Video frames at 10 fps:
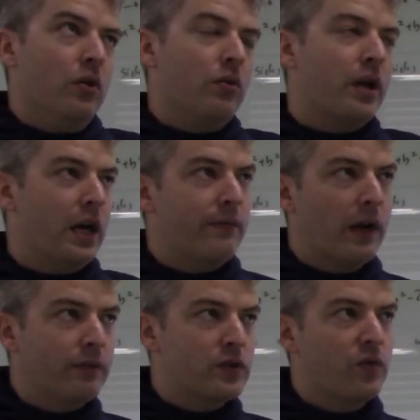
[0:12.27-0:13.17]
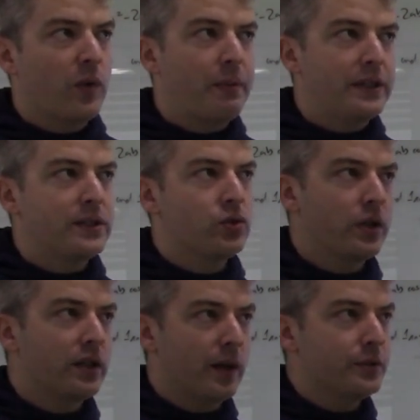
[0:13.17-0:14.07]
we kind of covered some of our basic
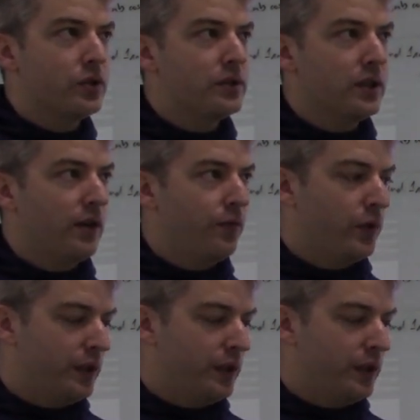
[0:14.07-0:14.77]
trigonometry stuff.